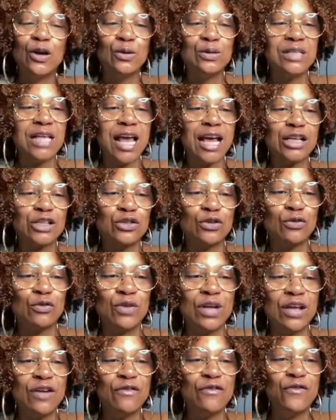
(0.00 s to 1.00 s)
those extra
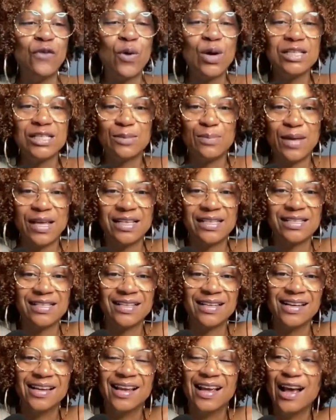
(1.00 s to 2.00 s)
reinforcements